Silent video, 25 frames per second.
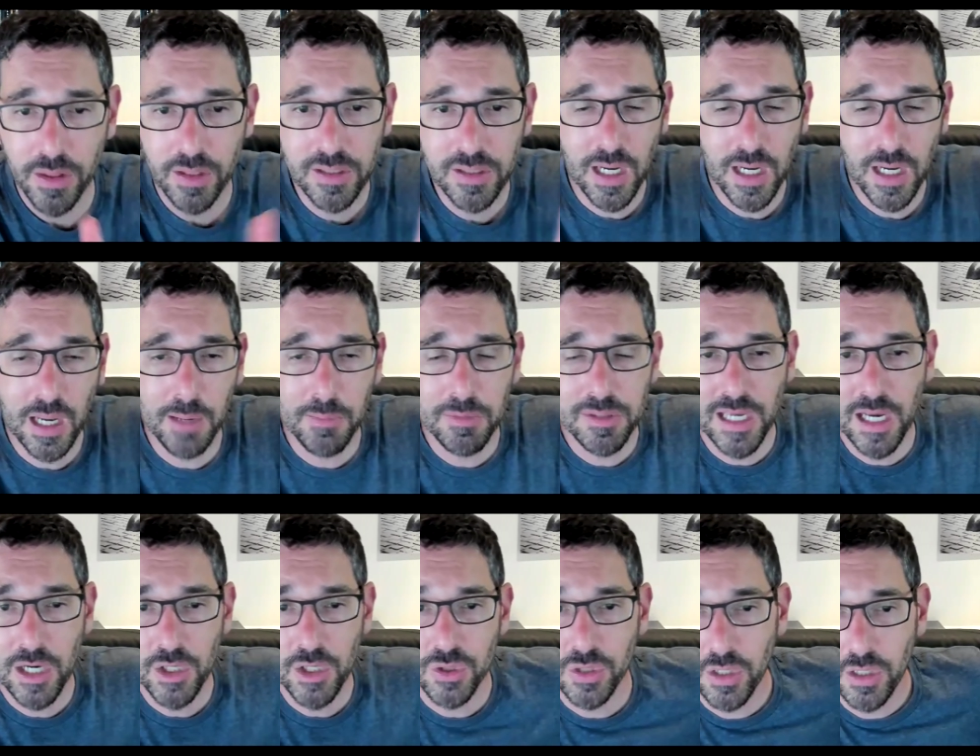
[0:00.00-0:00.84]
the time is
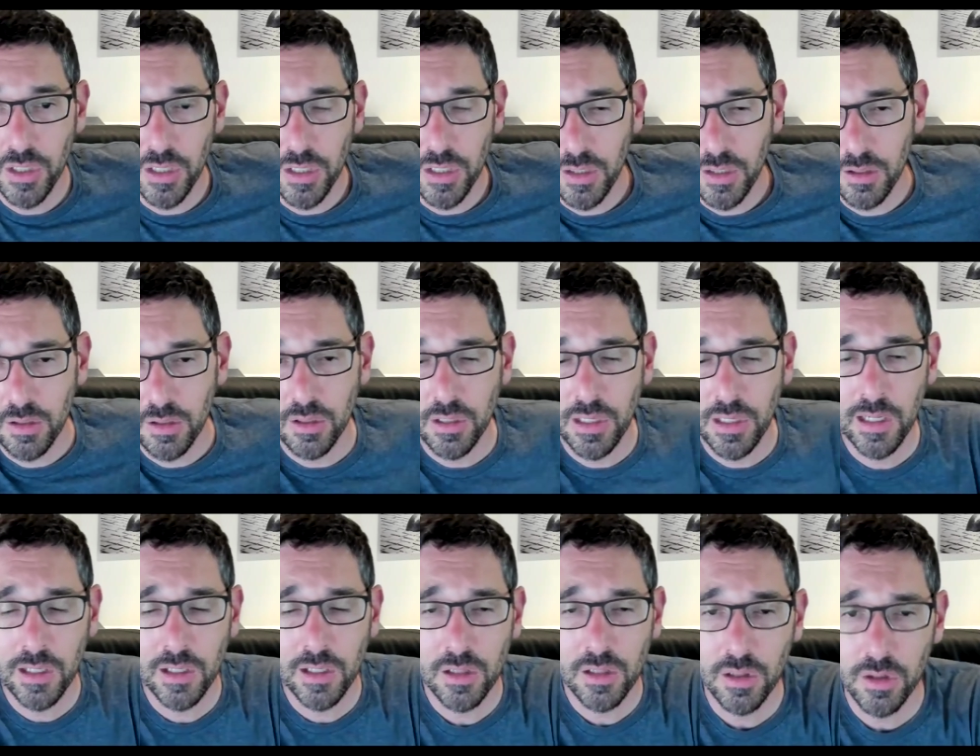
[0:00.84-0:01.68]
actually
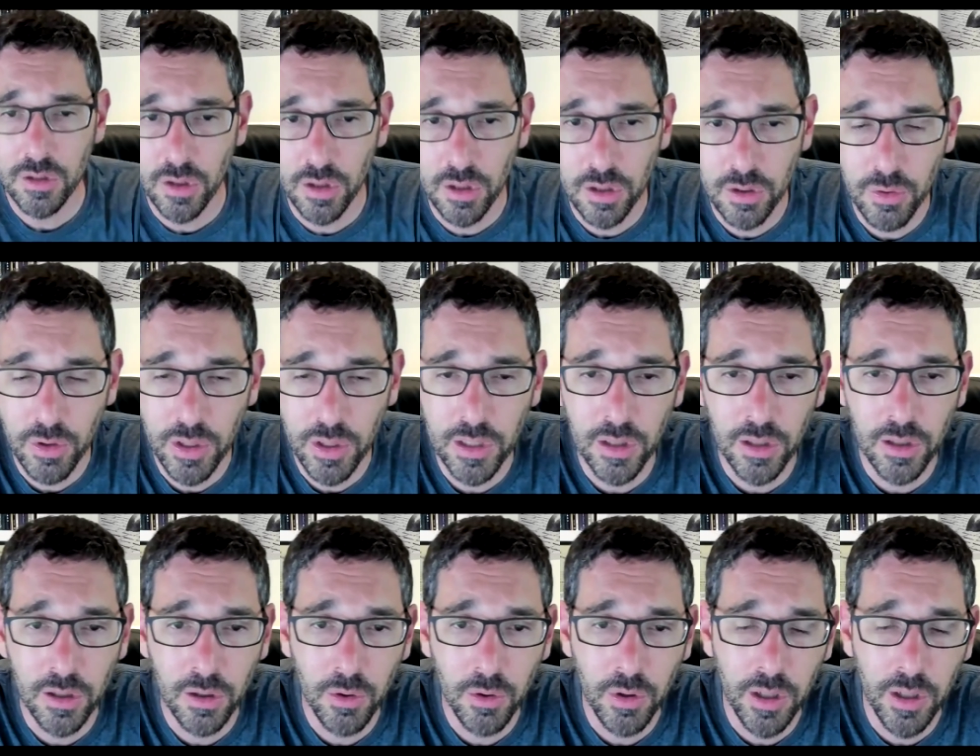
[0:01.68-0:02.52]
getting lower and
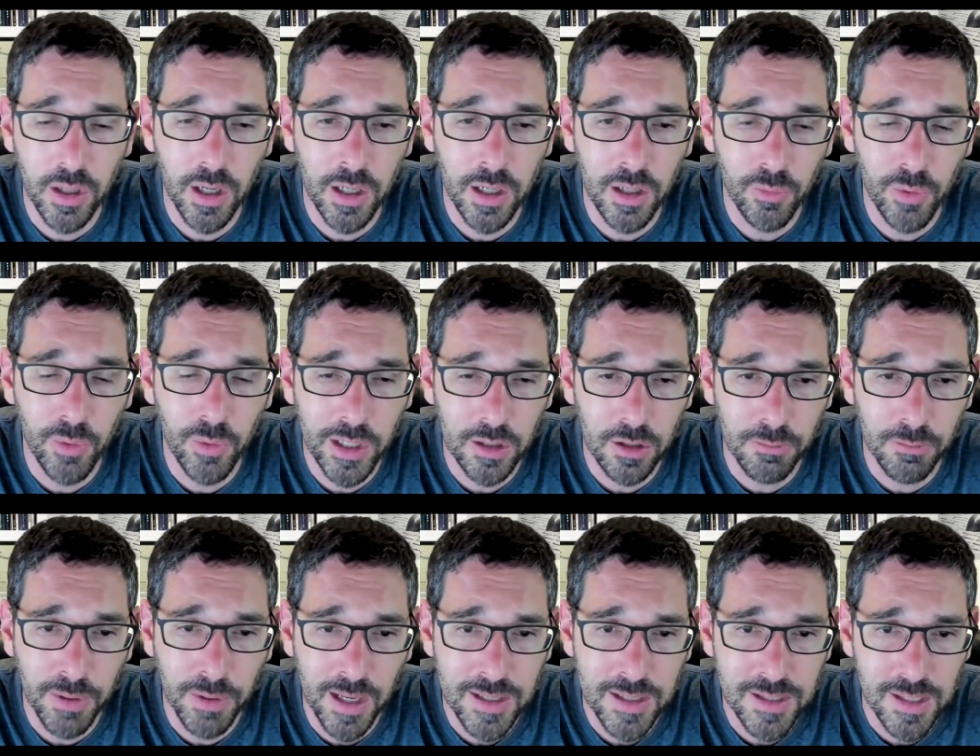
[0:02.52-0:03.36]
lower on a
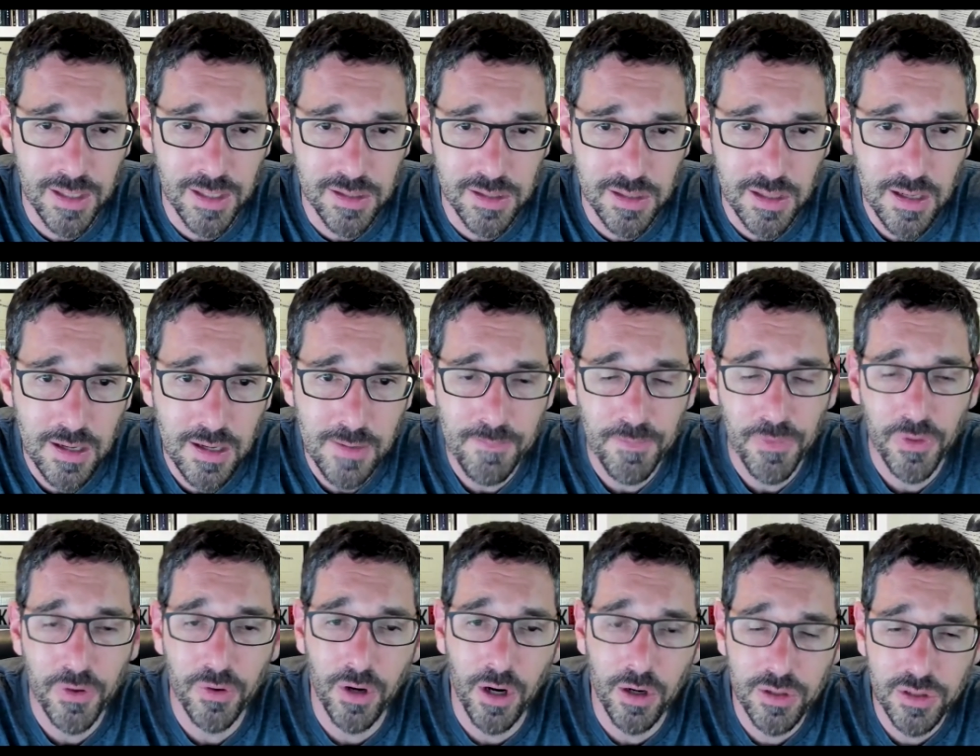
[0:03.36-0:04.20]
regular basis.
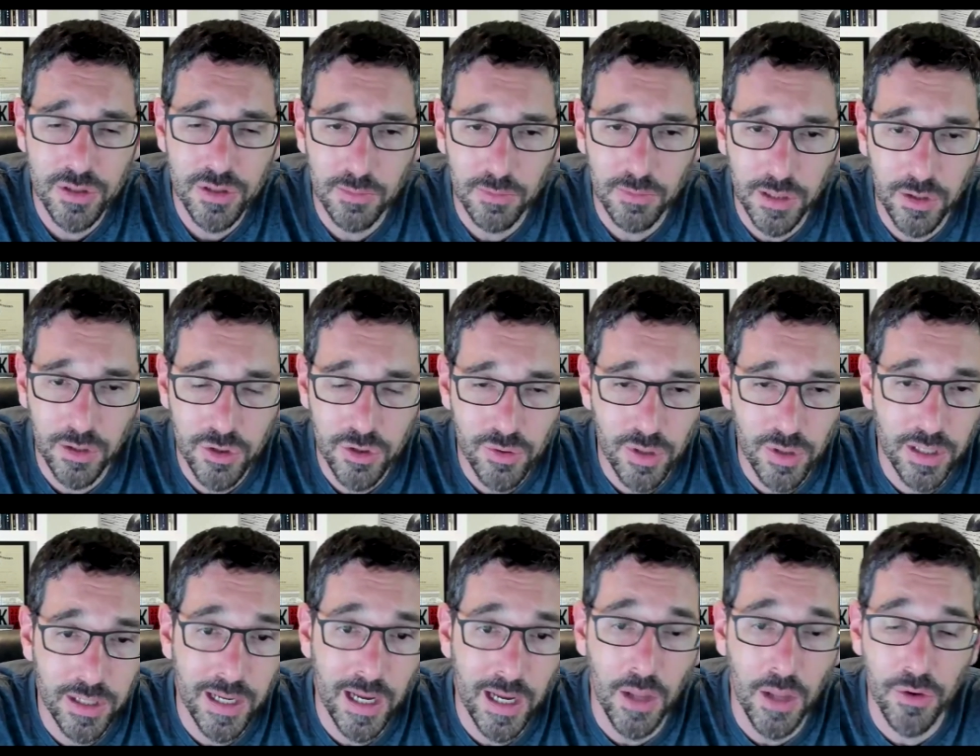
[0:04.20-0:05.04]
There are some lenders
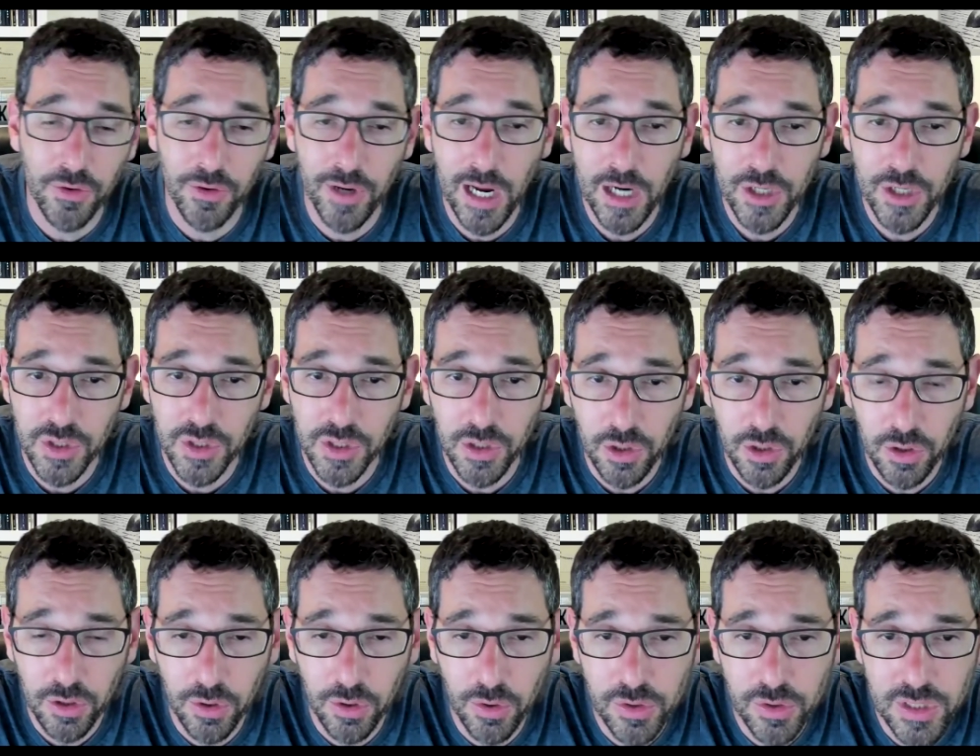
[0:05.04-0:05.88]
right now that are actually
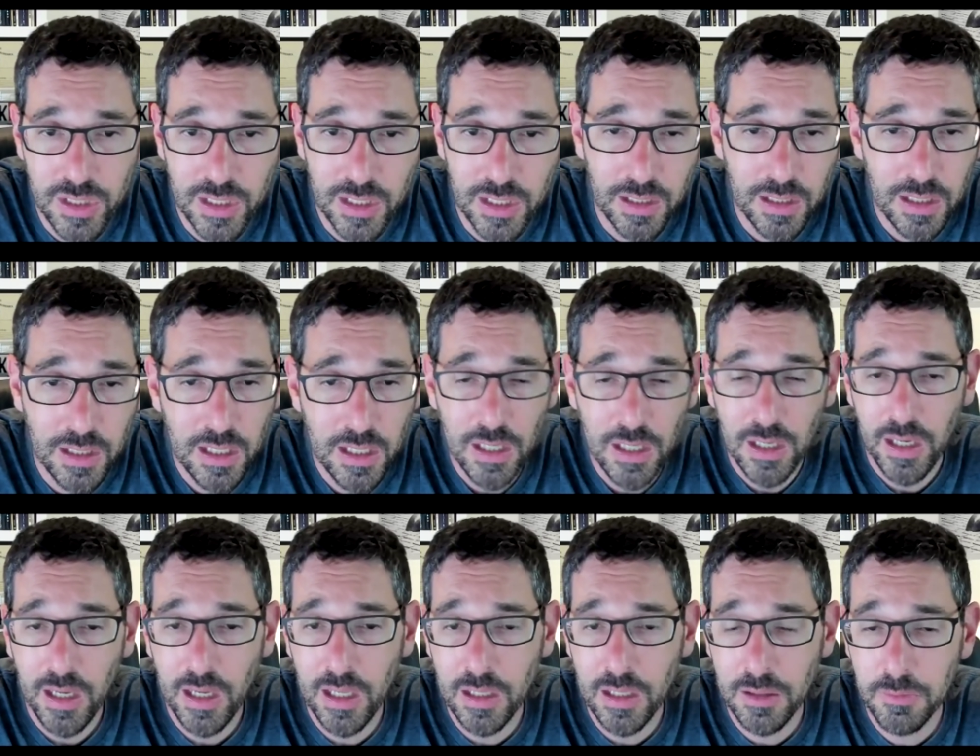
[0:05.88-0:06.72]
closing
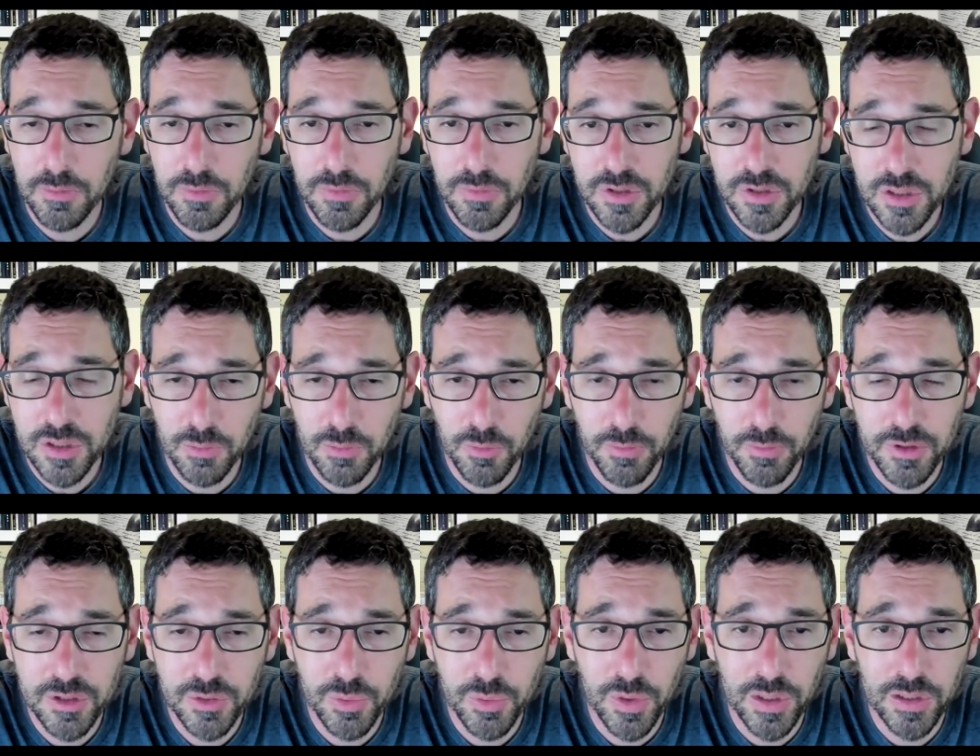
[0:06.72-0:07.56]
in somewhere
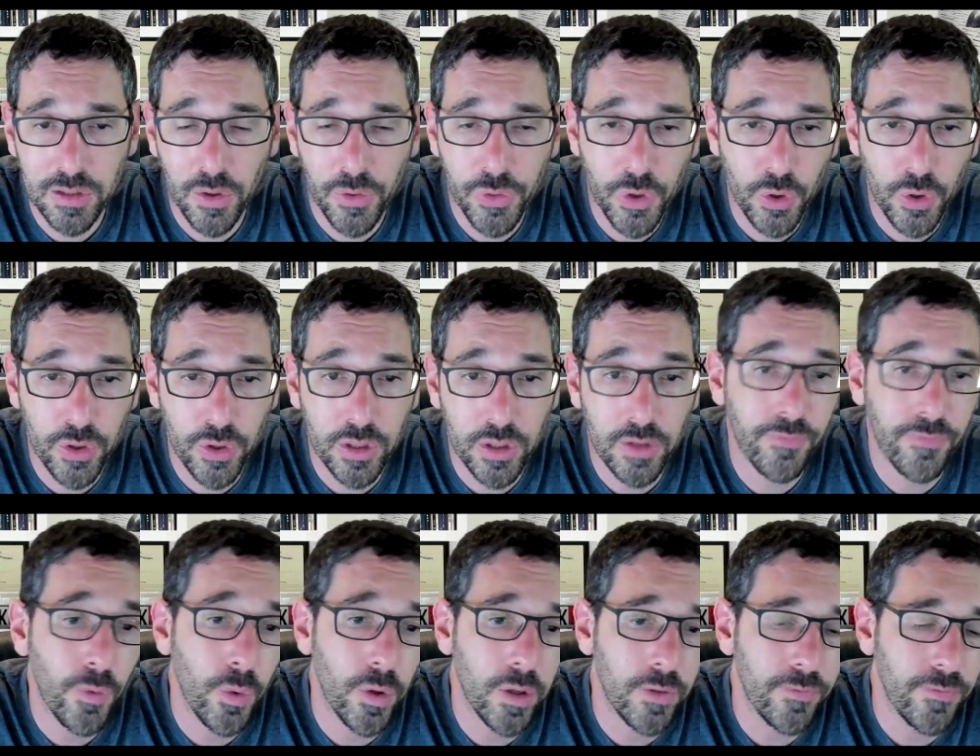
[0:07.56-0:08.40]
between the 30 and
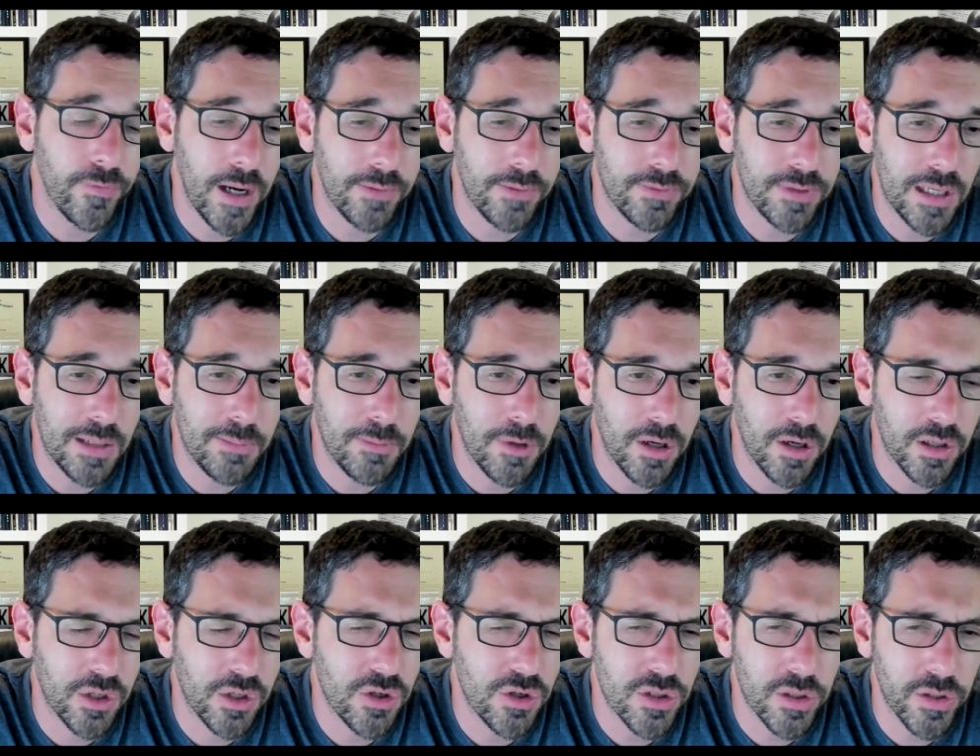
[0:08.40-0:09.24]
45 day
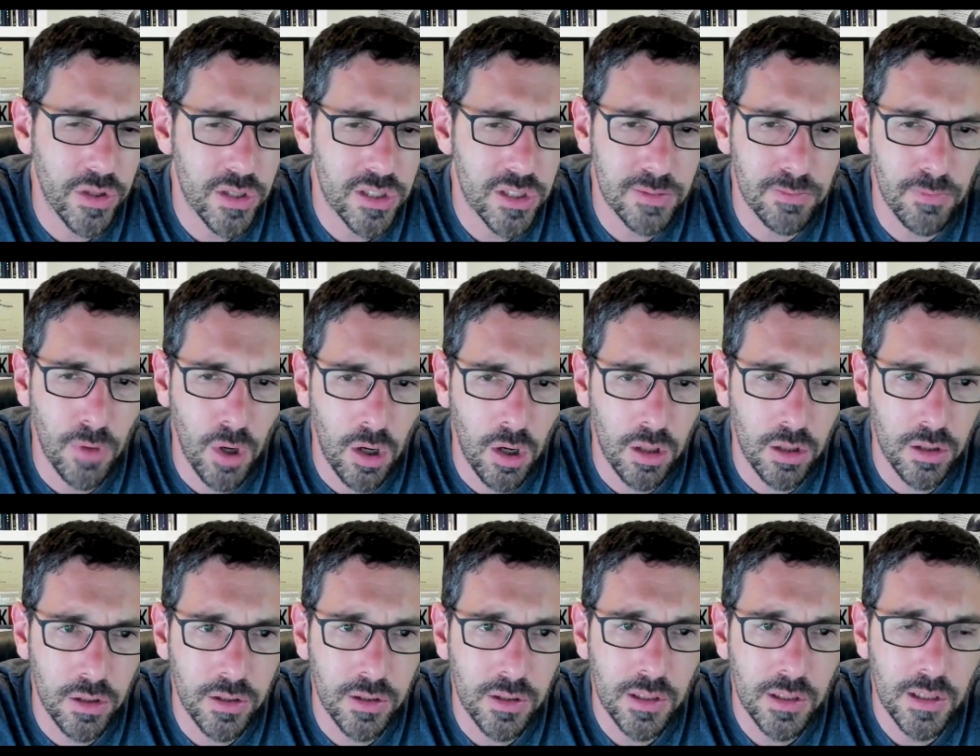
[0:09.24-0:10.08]
mark. Usually the
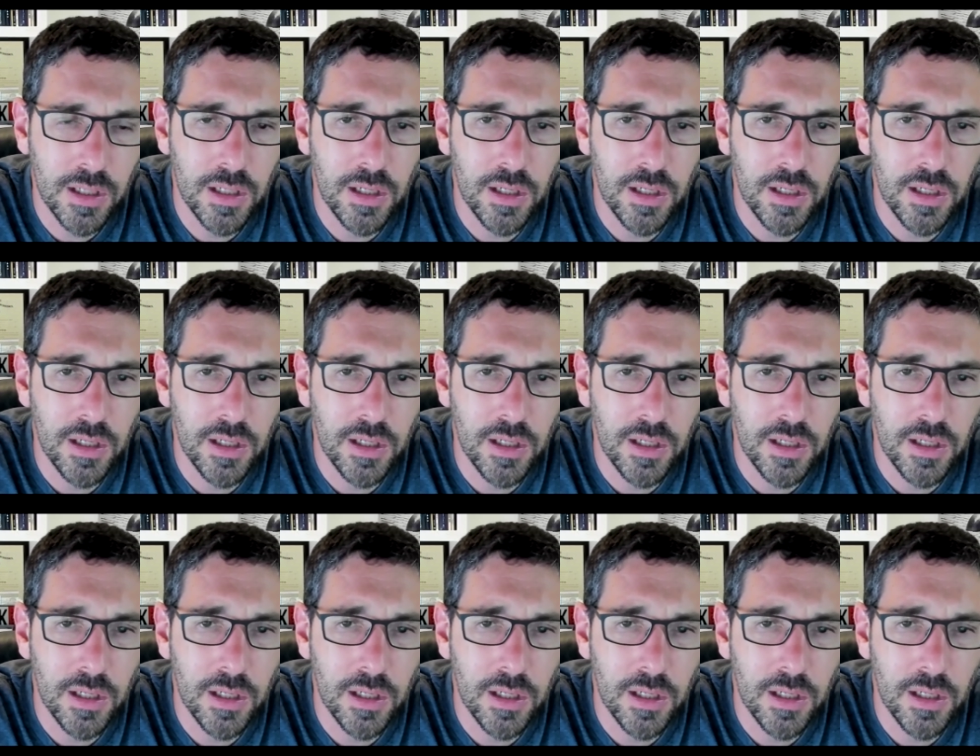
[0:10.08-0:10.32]
smaller